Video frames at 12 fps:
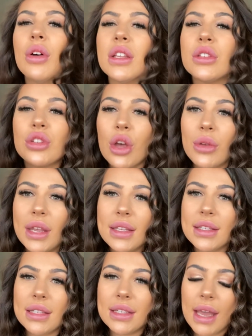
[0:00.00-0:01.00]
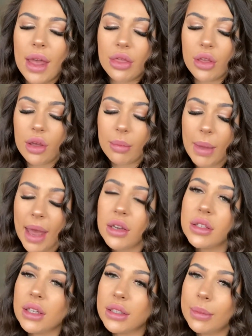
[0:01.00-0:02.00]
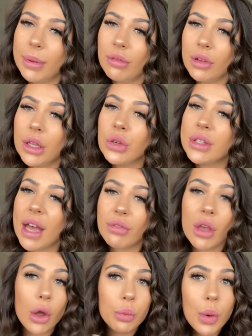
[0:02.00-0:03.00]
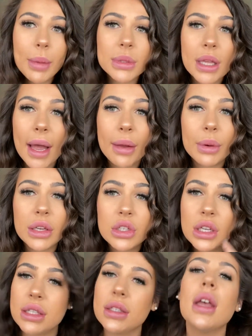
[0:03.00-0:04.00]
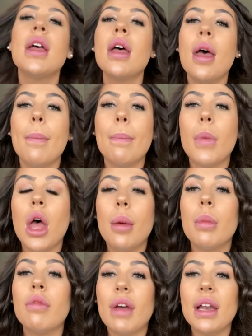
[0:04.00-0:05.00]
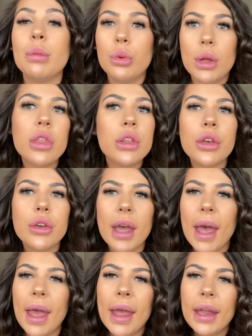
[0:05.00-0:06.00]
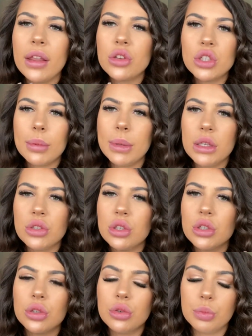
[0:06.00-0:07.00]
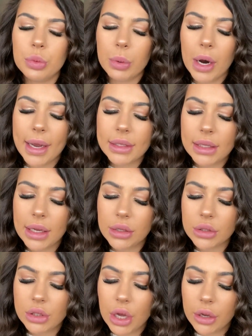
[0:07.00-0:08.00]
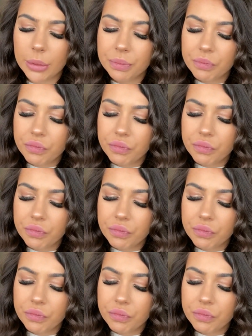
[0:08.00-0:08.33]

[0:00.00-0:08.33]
it's so easy to get them. Anastasia Beverly Hills have their own website which is available in the UK. The shipping's just normal pricing, so